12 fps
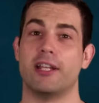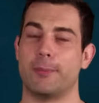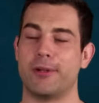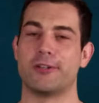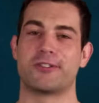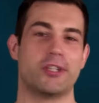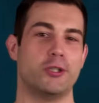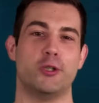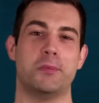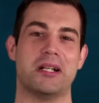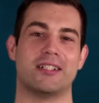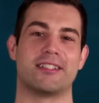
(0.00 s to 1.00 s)
It appears the
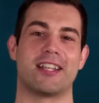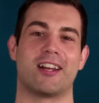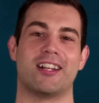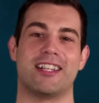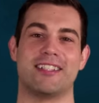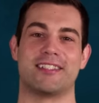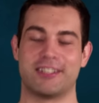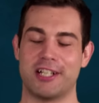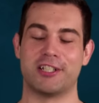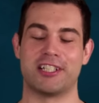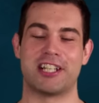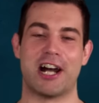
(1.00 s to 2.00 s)
new military is
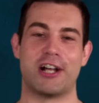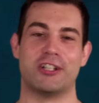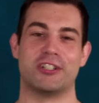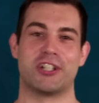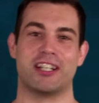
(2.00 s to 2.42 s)
still in college